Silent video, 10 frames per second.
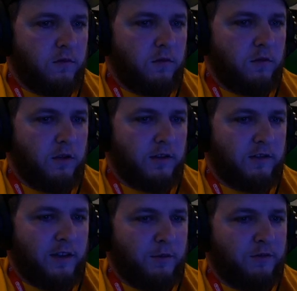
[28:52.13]
I think this
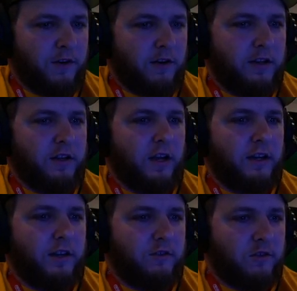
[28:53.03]
game is very
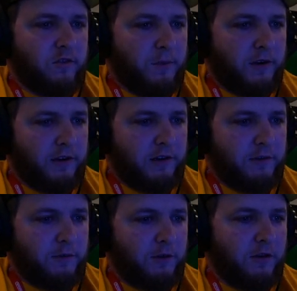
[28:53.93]
90s inspired
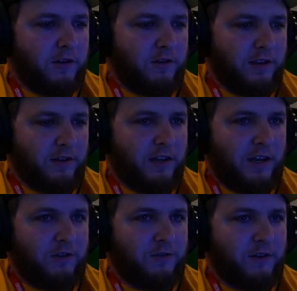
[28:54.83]
with all these like
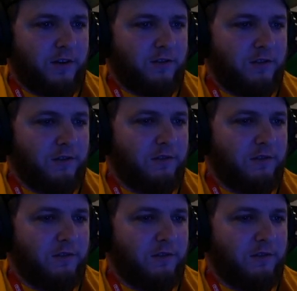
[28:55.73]
catchphrases.